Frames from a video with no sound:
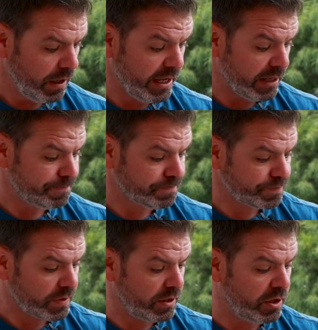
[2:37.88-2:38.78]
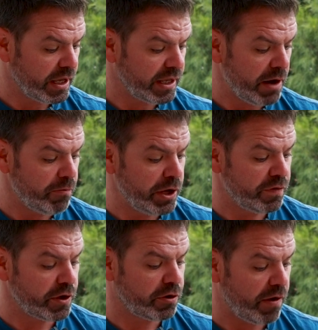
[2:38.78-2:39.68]
Oh yeah, you can get rid
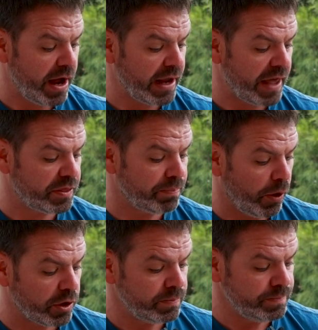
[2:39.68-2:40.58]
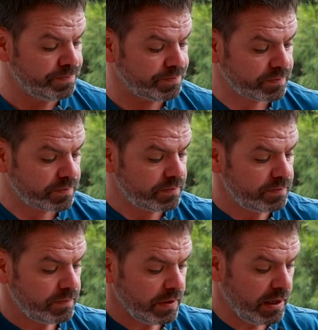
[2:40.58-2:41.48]
of the crud at the bottom
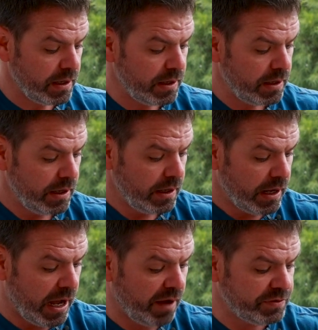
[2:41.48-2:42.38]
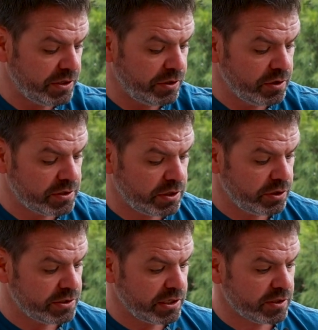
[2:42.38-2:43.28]
after use
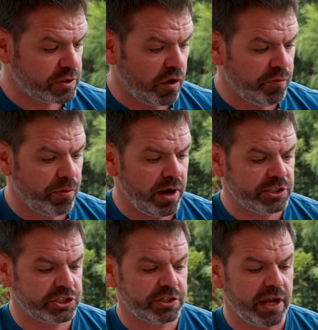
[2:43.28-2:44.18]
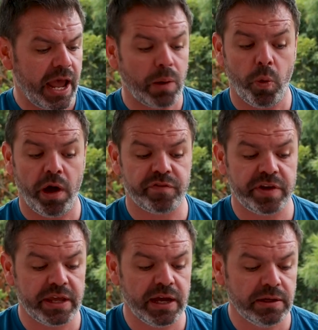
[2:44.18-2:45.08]
using a soft brush and white
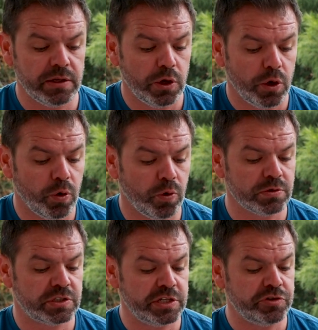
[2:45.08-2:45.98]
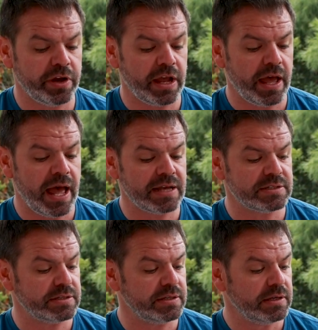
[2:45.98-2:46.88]
vinegar or citric
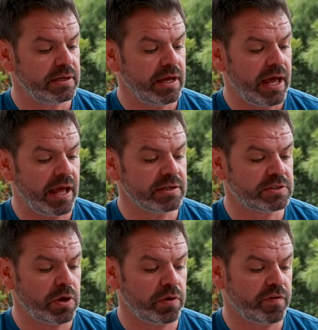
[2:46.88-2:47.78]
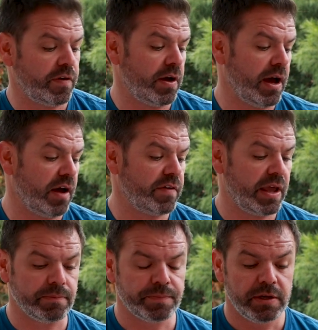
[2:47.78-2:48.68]
acid and soak for half an
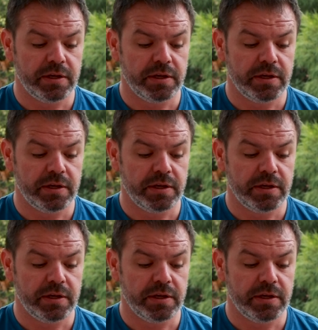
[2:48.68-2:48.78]
hour.